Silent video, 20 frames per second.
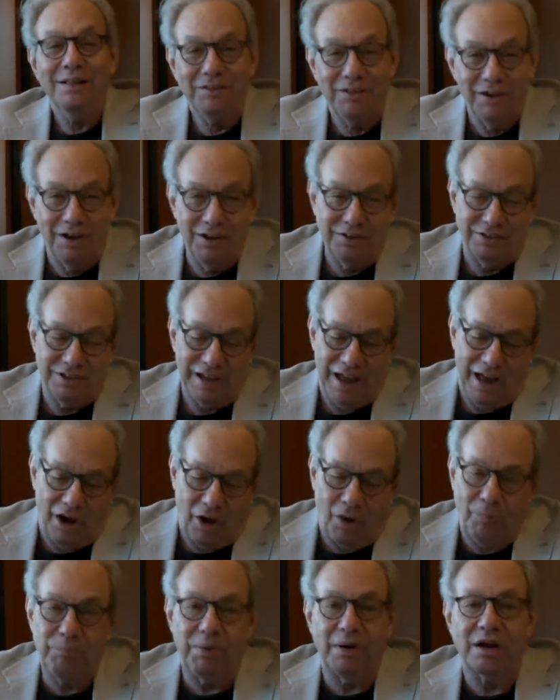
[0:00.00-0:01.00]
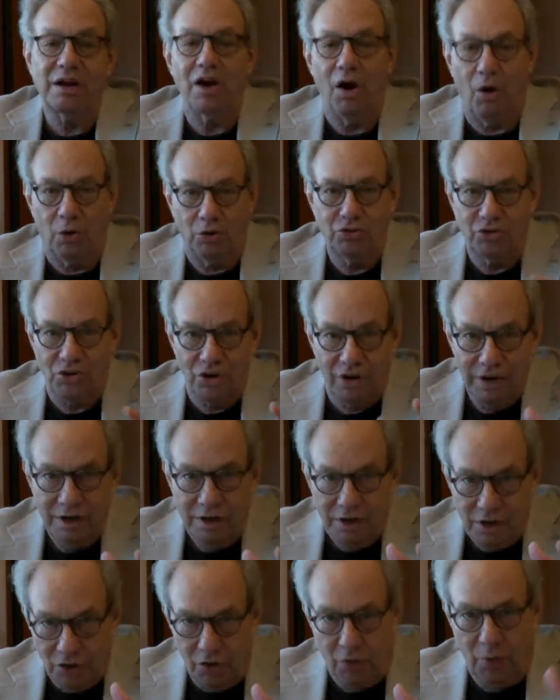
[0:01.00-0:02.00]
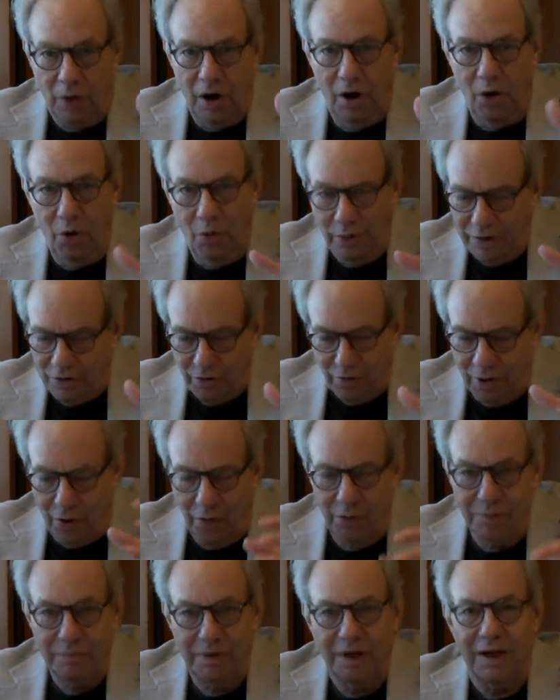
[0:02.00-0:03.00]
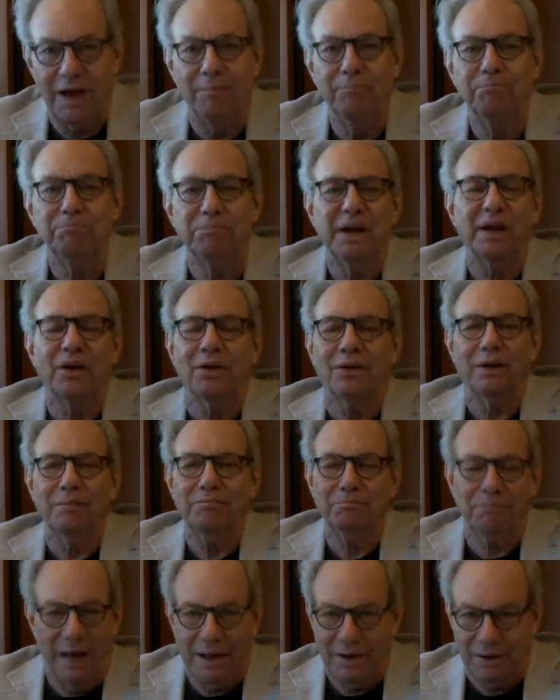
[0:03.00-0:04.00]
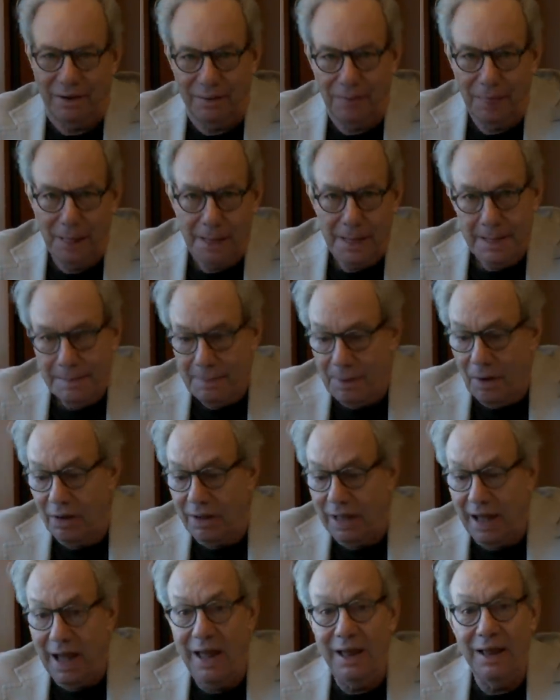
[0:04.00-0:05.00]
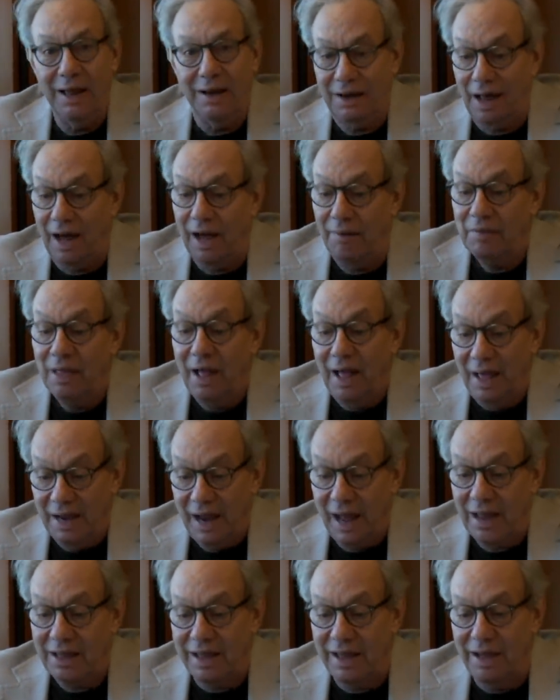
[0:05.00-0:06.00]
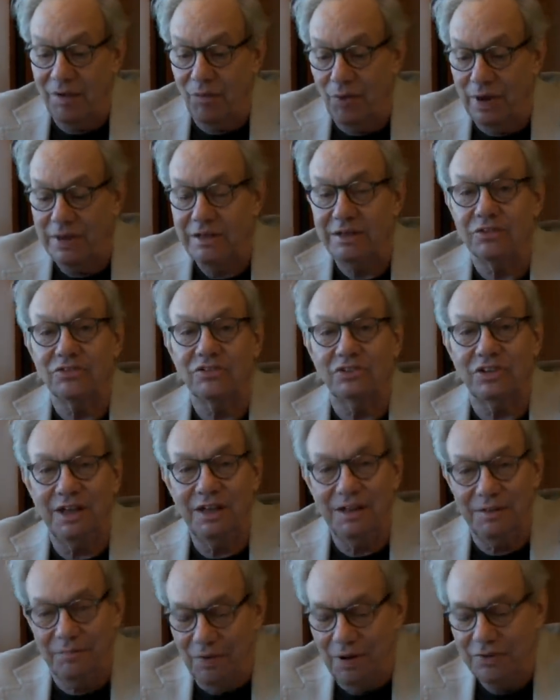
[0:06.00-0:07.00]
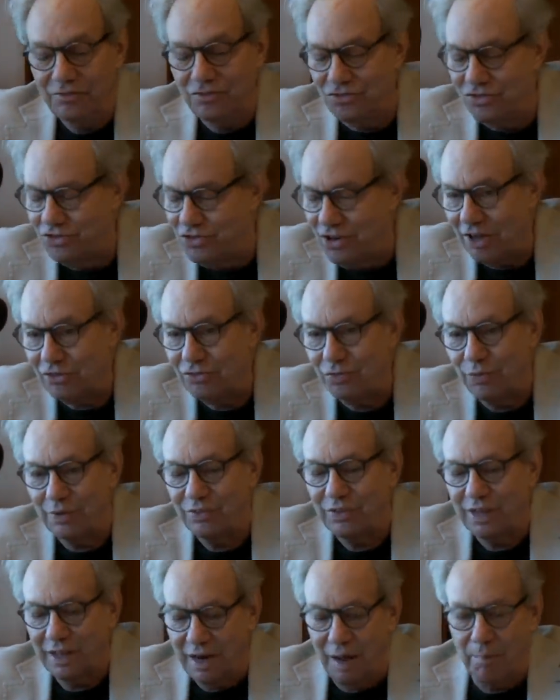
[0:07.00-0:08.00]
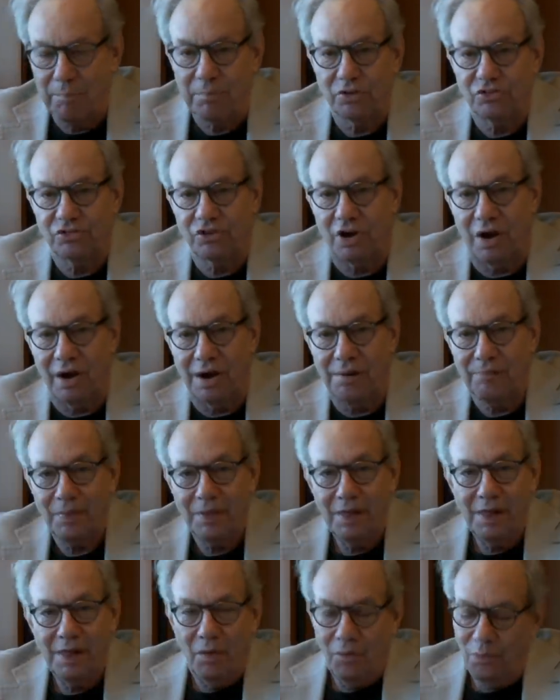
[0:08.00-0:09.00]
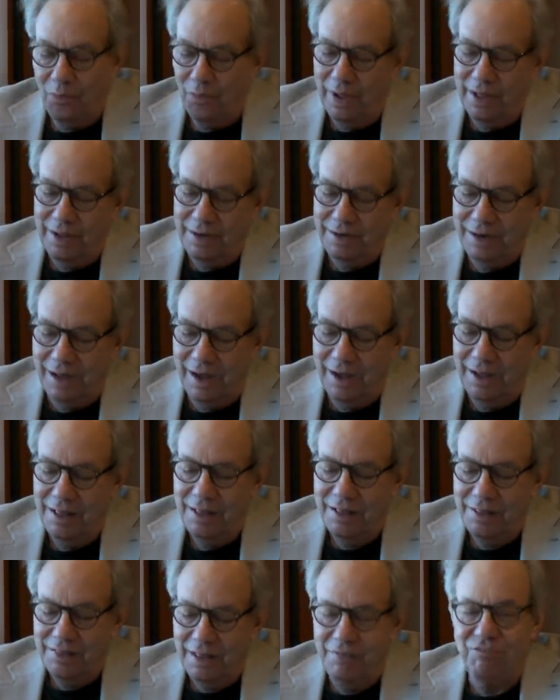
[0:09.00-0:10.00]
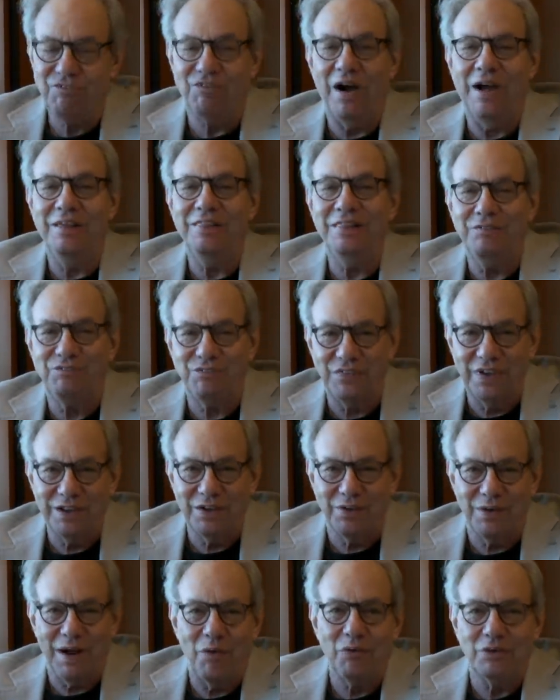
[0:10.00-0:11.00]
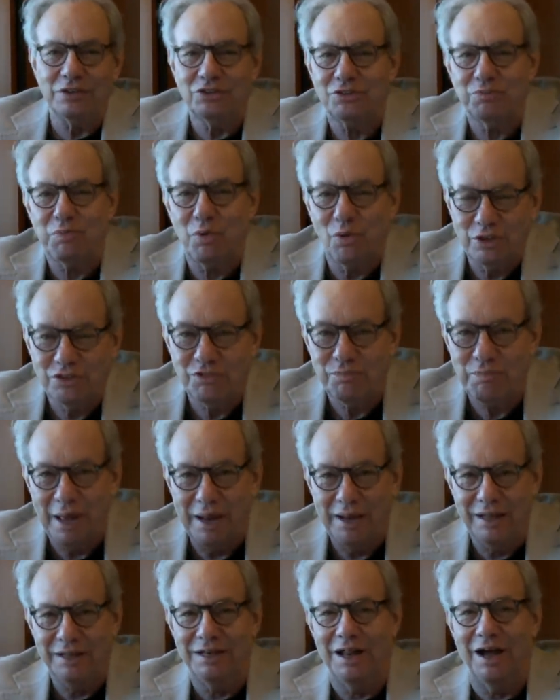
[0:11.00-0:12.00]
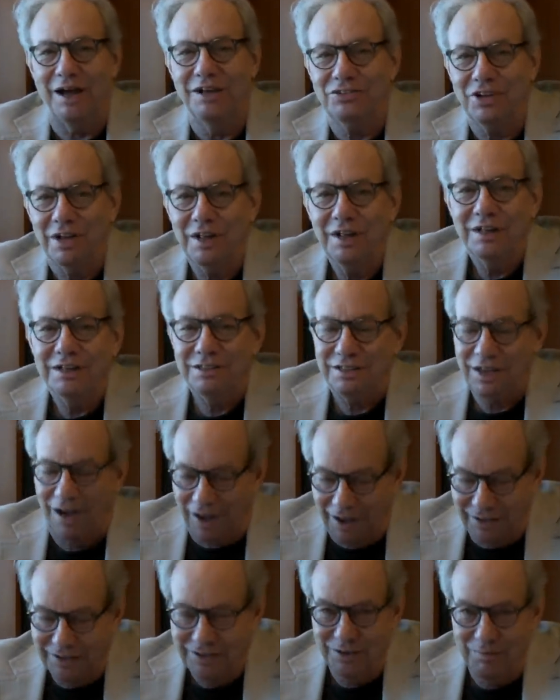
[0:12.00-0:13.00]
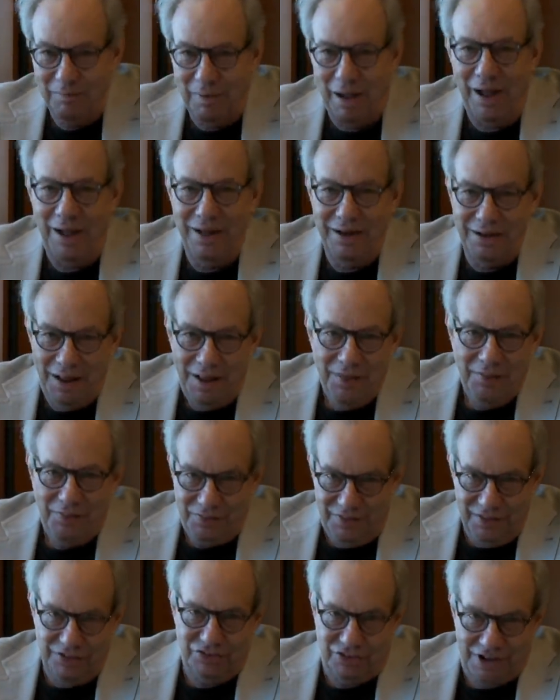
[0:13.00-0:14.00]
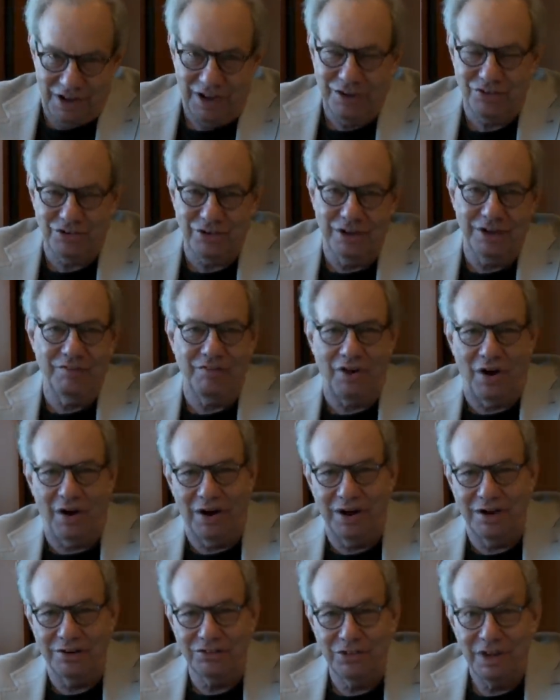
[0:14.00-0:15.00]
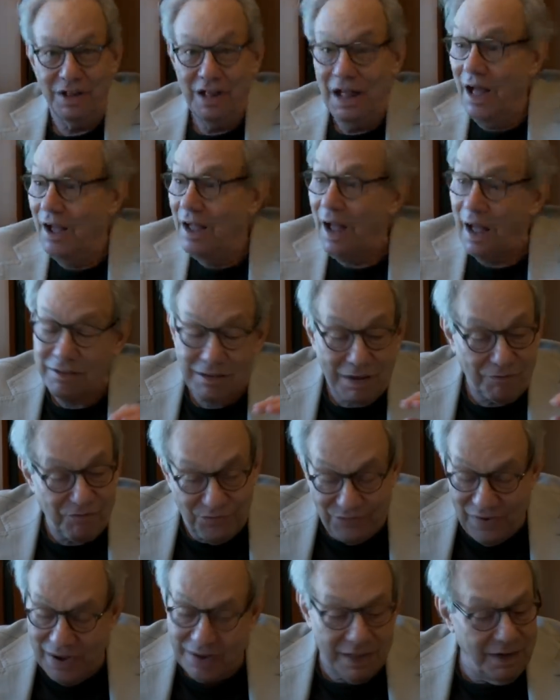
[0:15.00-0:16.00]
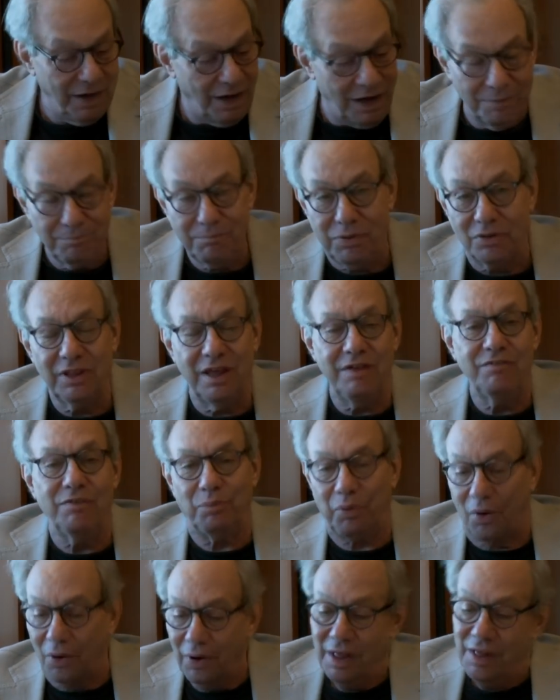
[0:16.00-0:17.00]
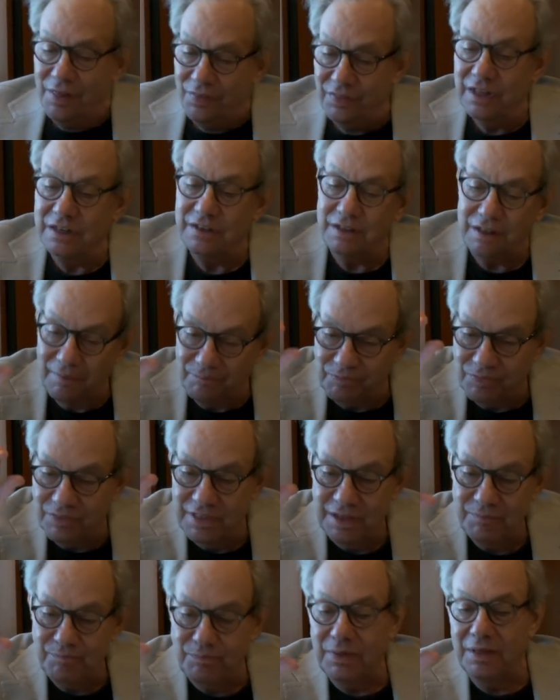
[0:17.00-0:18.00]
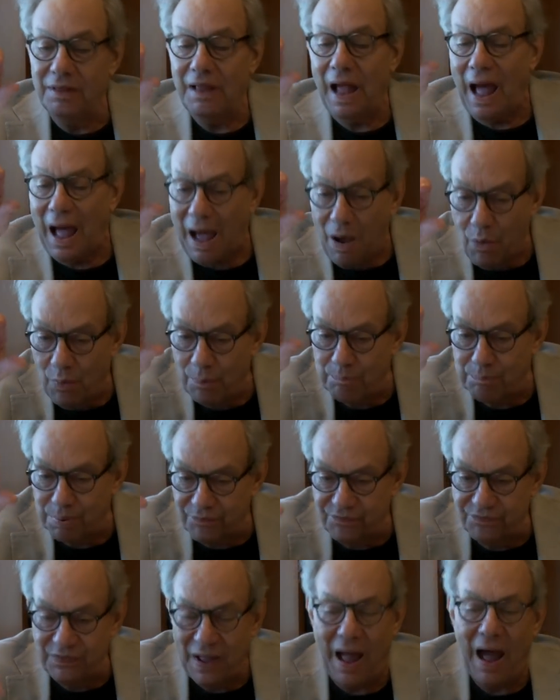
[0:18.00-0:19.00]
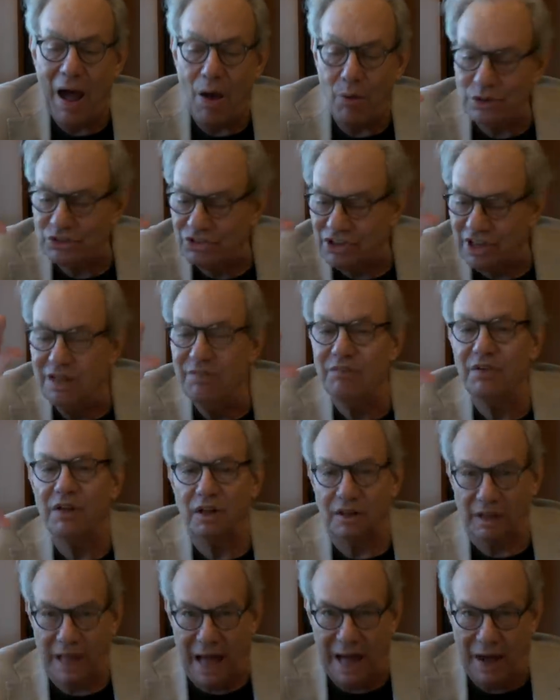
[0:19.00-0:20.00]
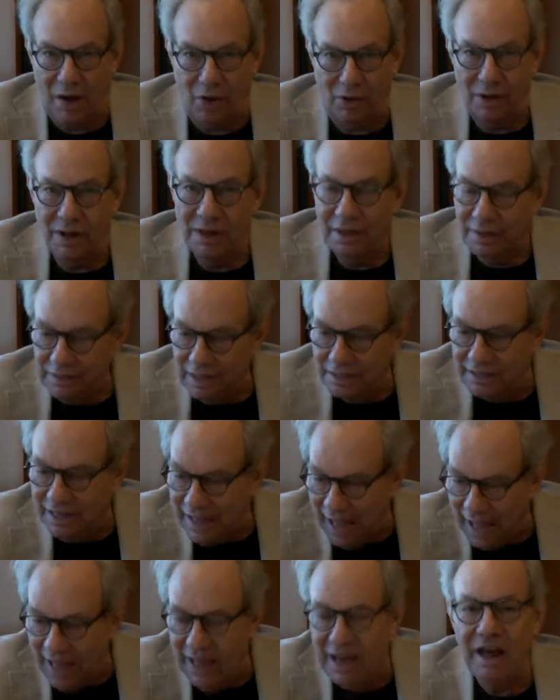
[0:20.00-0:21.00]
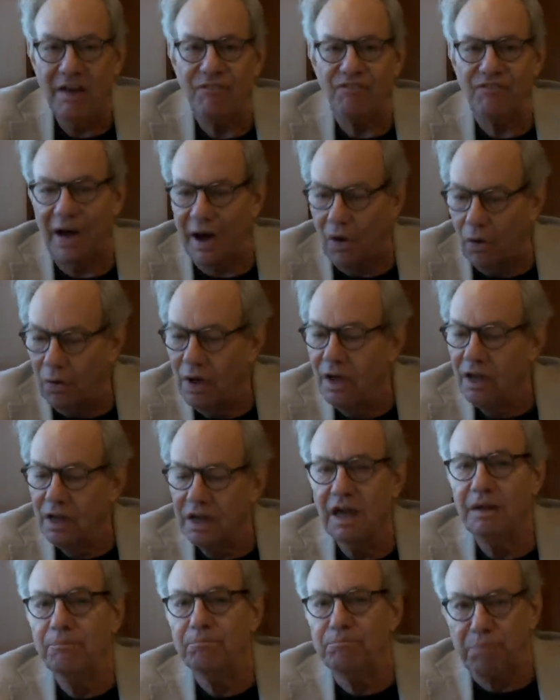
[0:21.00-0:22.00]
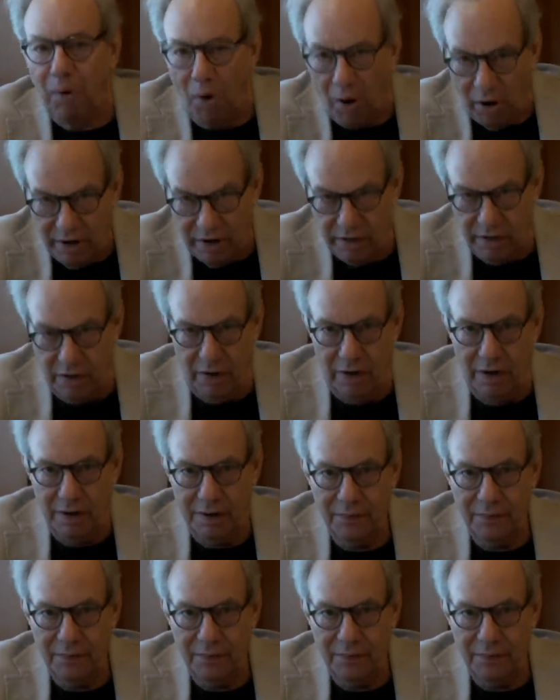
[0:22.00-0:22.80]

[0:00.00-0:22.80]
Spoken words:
to help a culture grow and grow and become bigger and better. Okay, and I can't wait to see just what the numbers are when they finally figure out what sports betting does to undermine this country of ours. Fucking unbelievable that how it's even allowed that the NFL can partner